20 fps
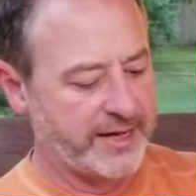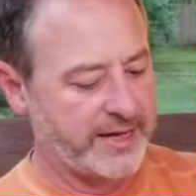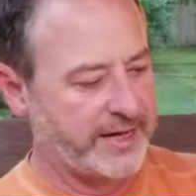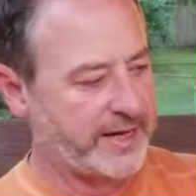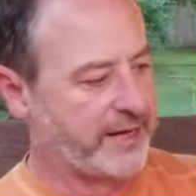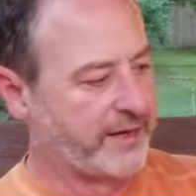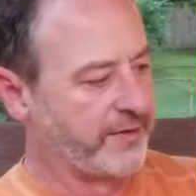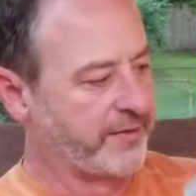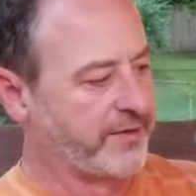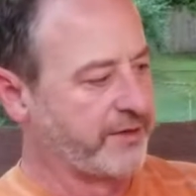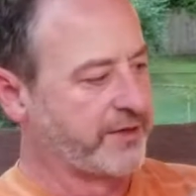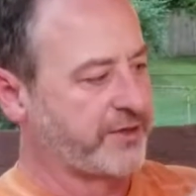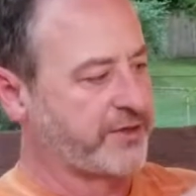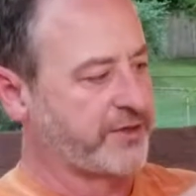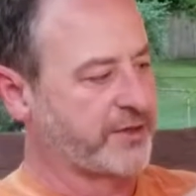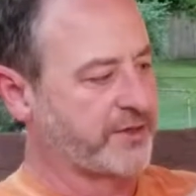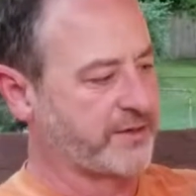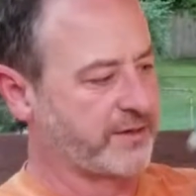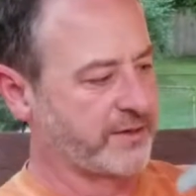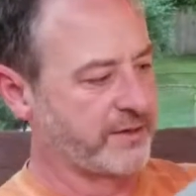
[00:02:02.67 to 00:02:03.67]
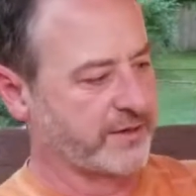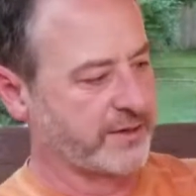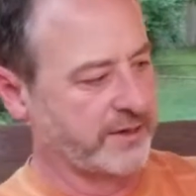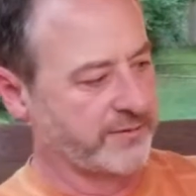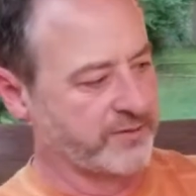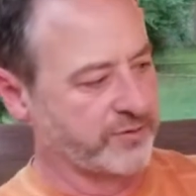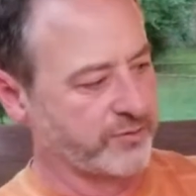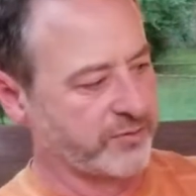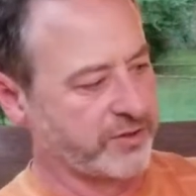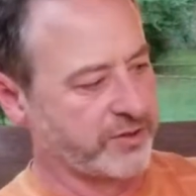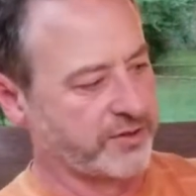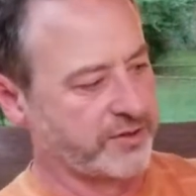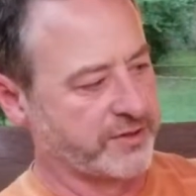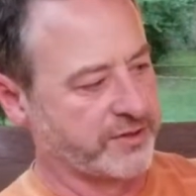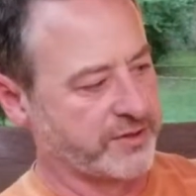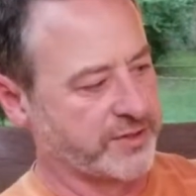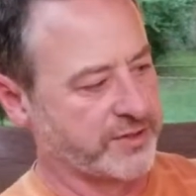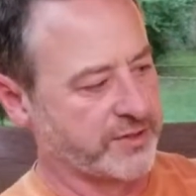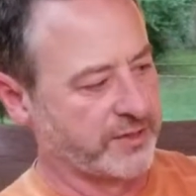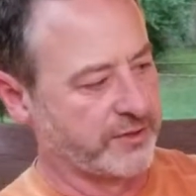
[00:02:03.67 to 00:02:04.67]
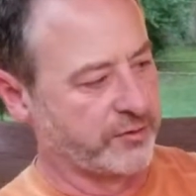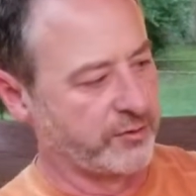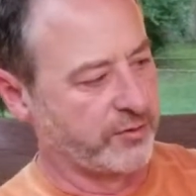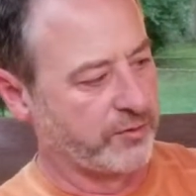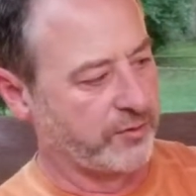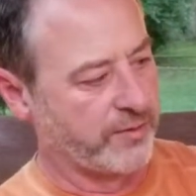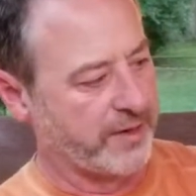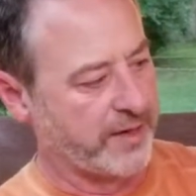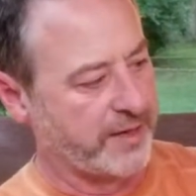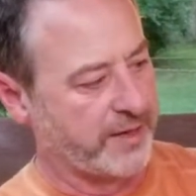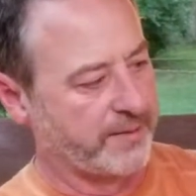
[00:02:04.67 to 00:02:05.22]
and this comes with this little